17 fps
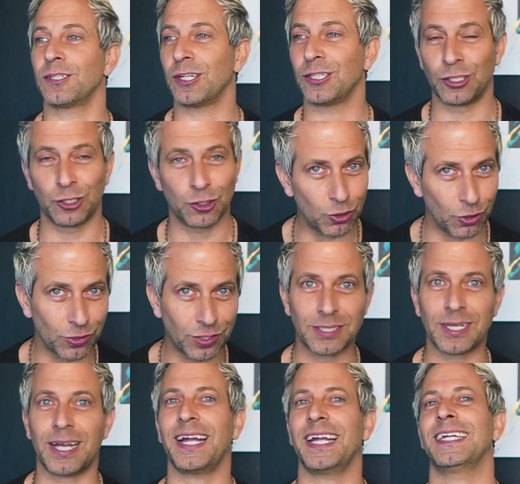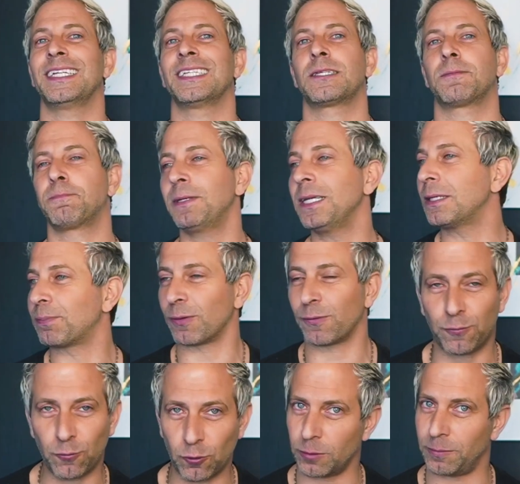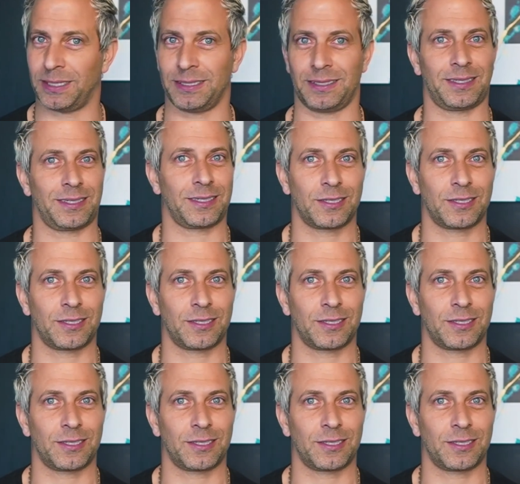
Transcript: neuroscience peak performance